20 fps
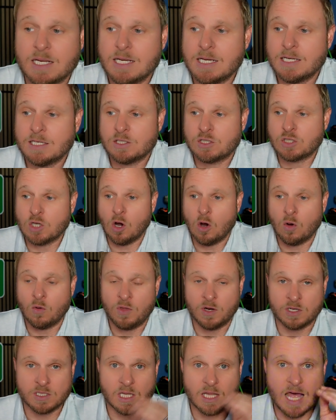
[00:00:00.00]
So
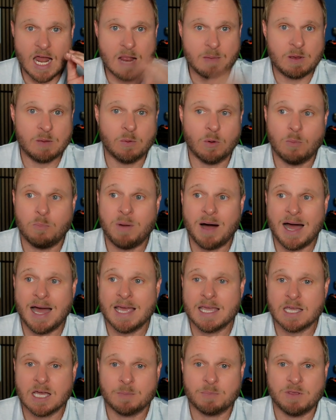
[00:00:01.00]
there's a lot of people
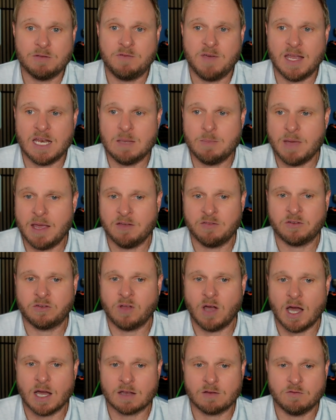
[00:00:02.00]
buying up the Fannie Mae
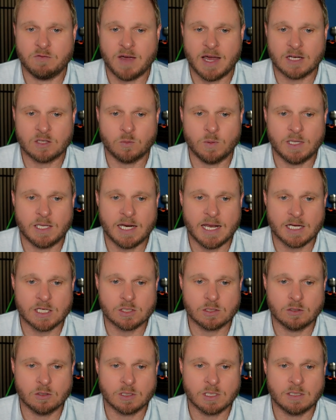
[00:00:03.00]
stock. In fact, we can
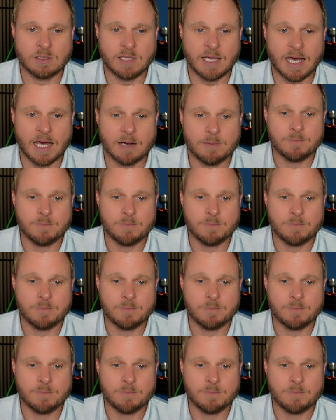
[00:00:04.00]
actually look at that.